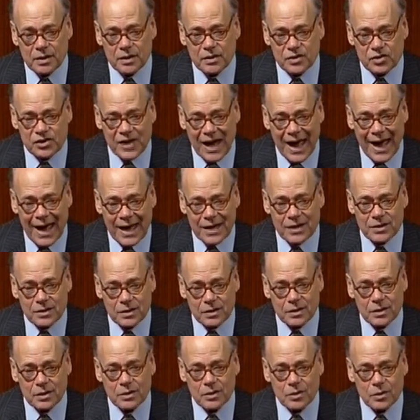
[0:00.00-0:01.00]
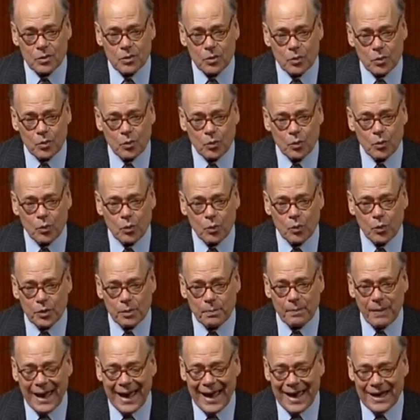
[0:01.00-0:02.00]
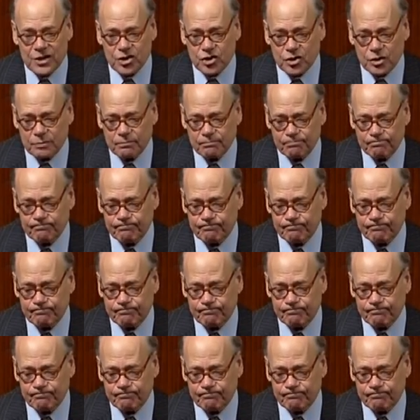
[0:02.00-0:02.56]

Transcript: signed with passion